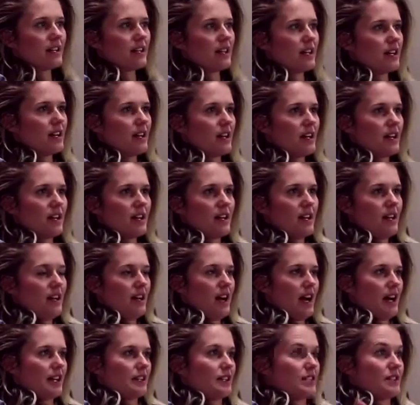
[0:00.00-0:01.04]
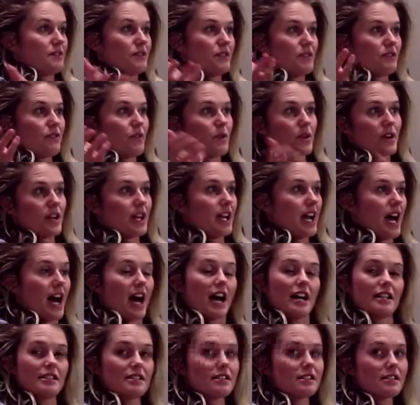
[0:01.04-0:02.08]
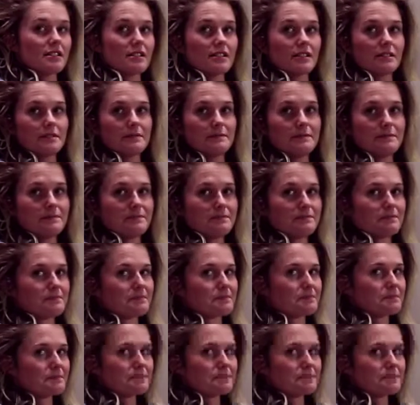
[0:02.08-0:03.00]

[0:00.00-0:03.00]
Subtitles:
the sexual wishes or